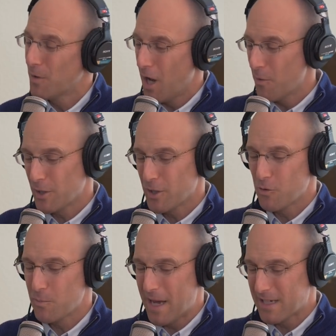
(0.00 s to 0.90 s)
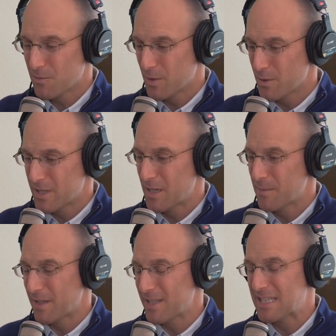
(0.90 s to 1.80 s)
I want, I want to go back to what you're saying
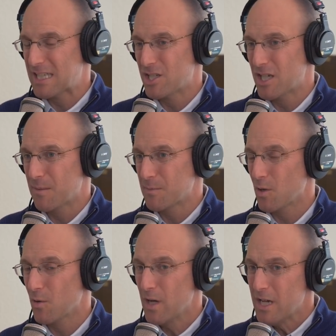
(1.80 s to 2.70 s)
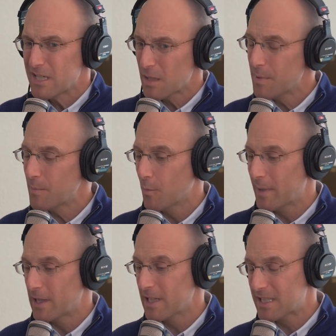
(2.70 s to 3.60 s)
about the CGM. So some people
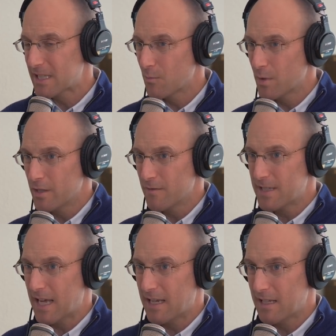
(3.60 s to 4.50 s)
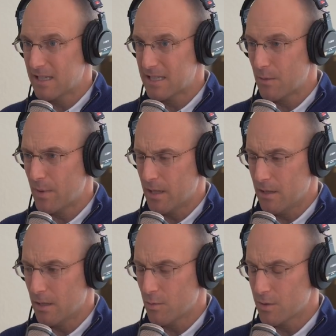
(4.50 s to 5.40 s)
may listen to what you've said and say, wait,
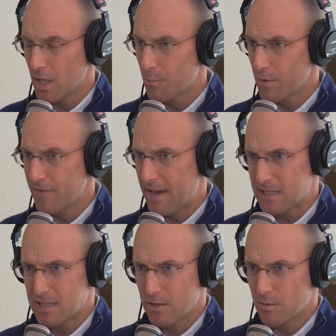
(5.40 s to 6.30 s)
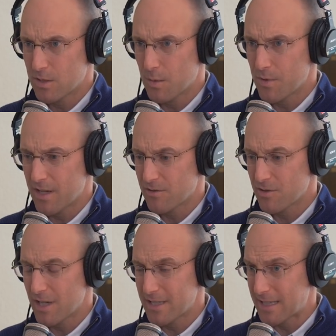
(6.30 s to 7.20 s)
it goes up with fasting, it goes up with
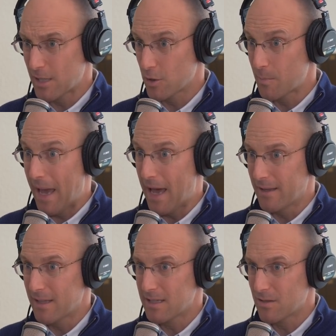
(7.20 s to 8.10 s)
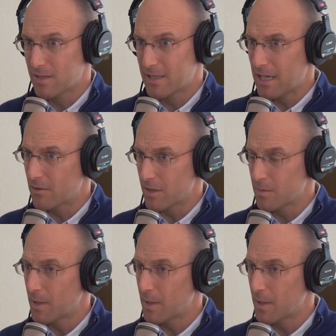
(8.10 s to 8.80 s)
exercise. That sounds bad. That sounds dangerous.